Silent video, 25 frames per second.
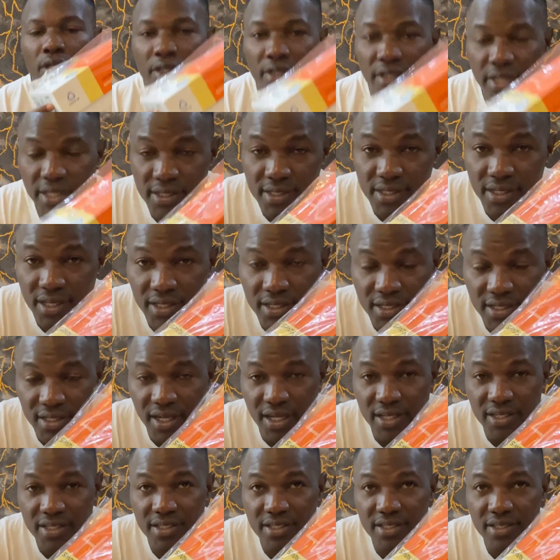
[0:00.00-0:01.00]
Yes, Katie
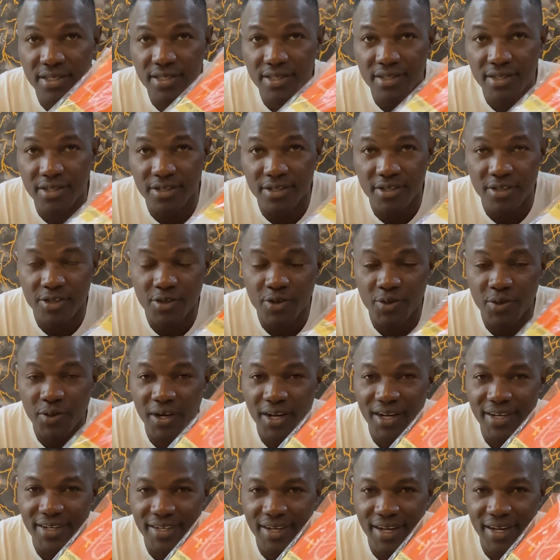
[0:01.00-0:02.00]
Gadgets
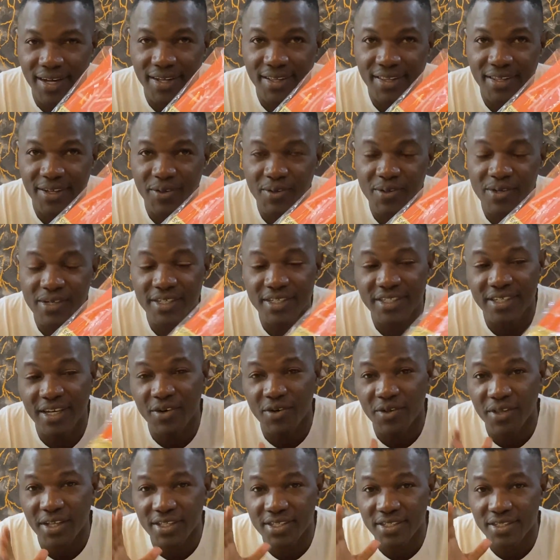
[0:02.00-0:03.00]
Uganda, the only channel
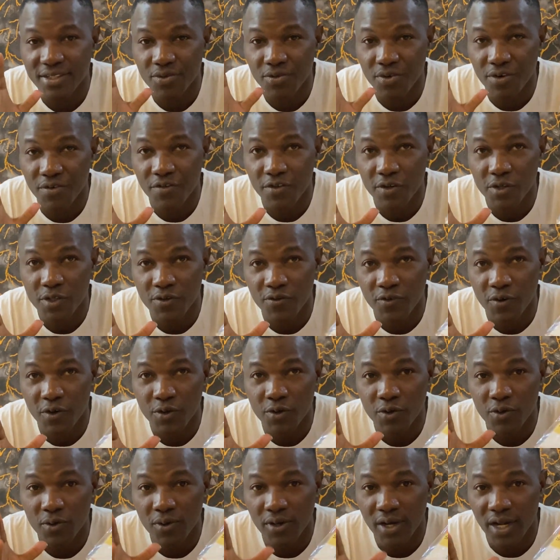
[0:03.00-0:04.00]
that reviews for
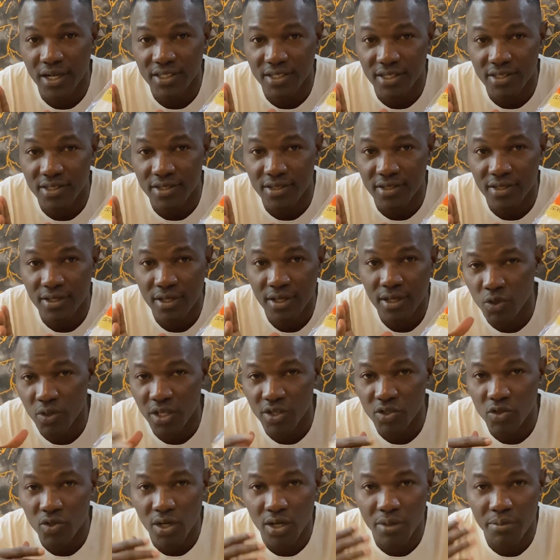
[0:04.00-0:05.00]
you gadgets so that
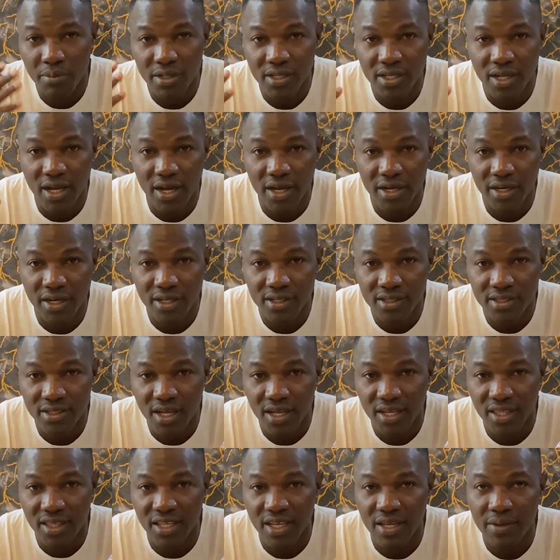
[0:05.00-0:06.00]
you can better
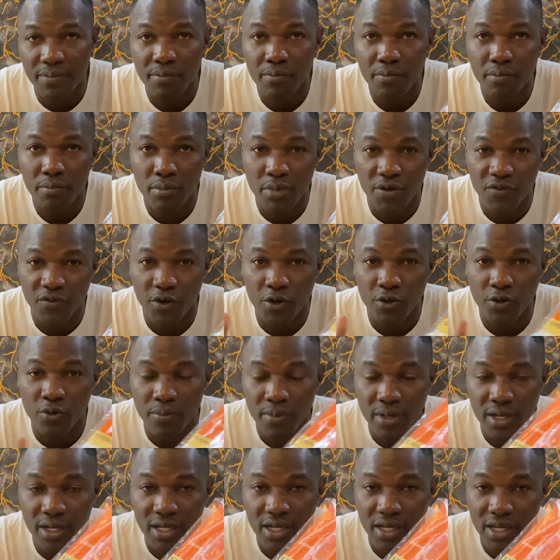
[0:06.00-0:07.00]
understand them before you
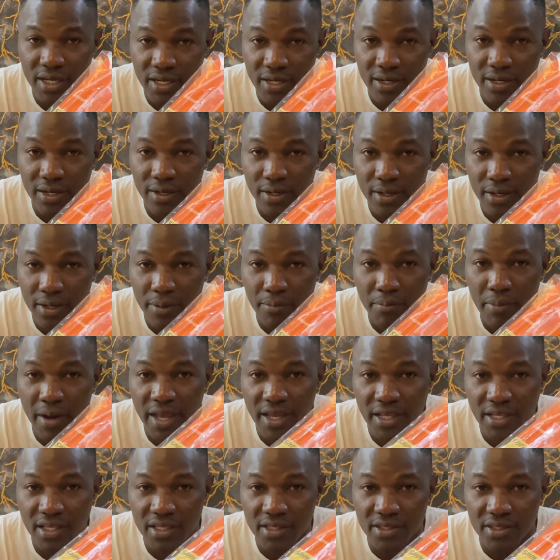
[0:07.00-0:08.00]
make a
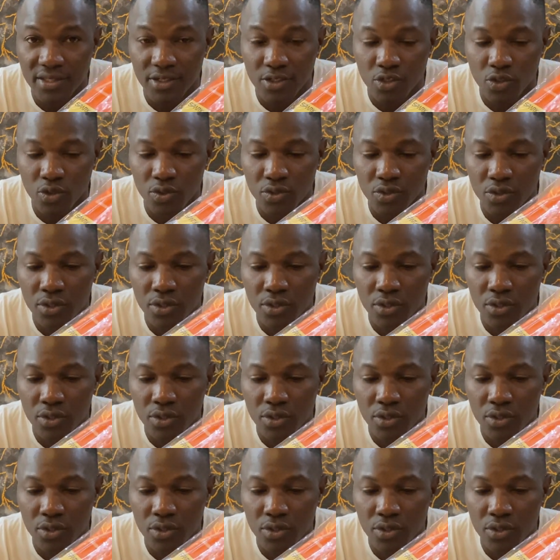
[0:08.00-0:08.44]
buying decision.